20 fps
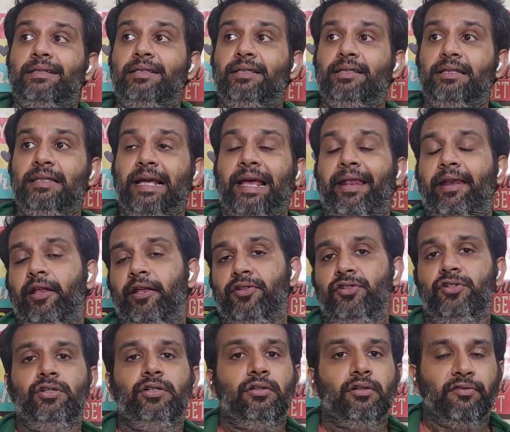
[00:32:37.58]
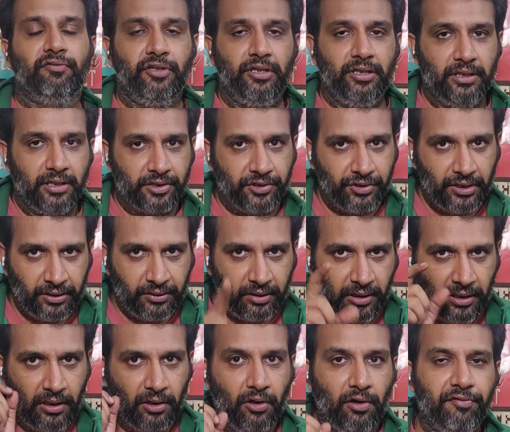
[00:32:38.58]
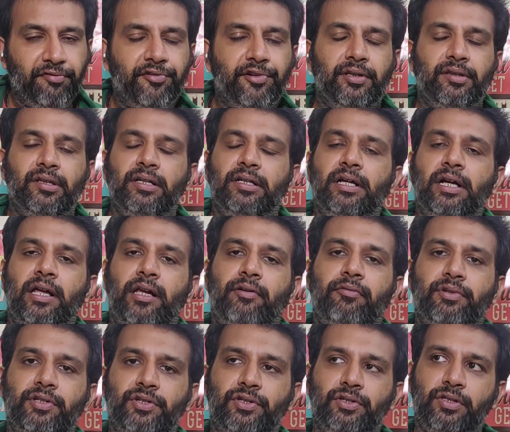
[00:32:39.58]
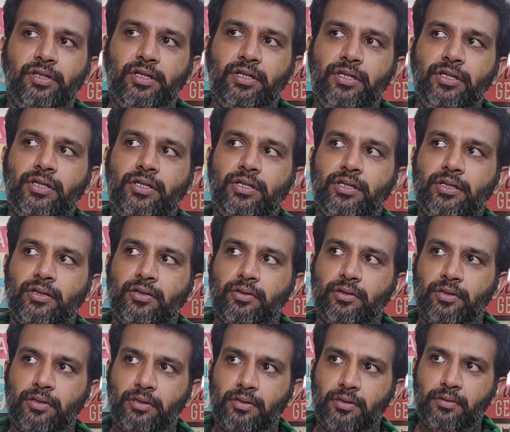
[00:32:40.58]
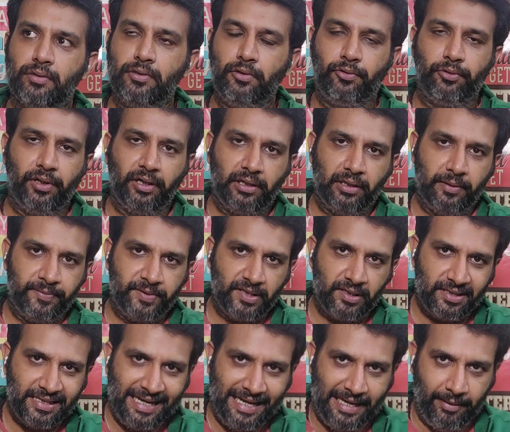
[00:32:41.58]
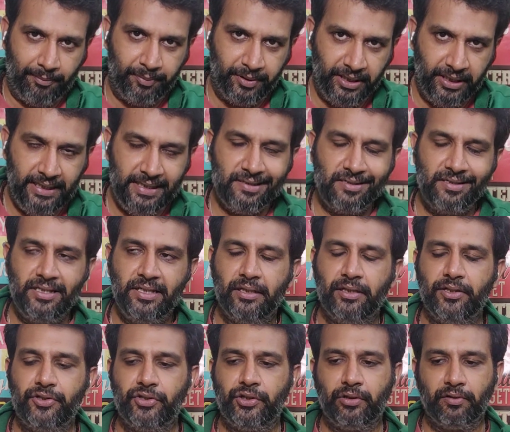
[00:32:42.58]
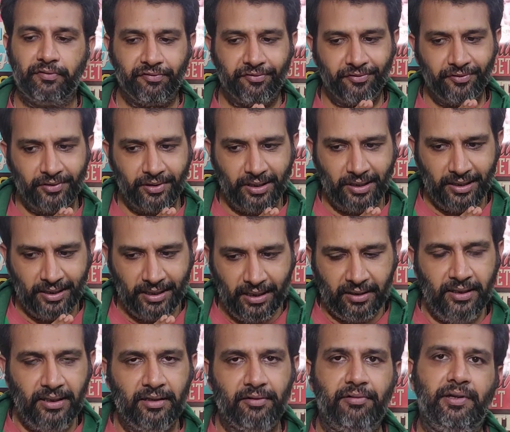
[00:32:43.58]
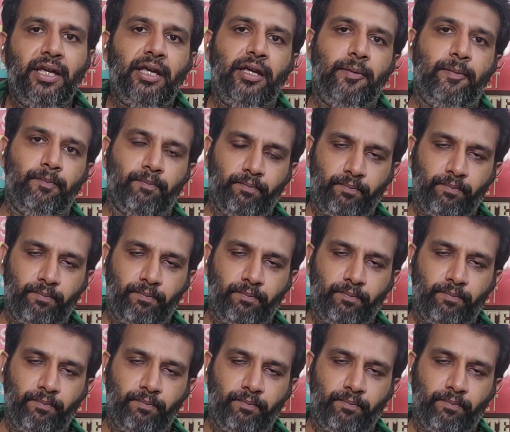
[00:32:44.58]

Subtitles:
the energy of the nakshatra of Krittika, in which this lunar eclipse is happening, is the energy of cutting away.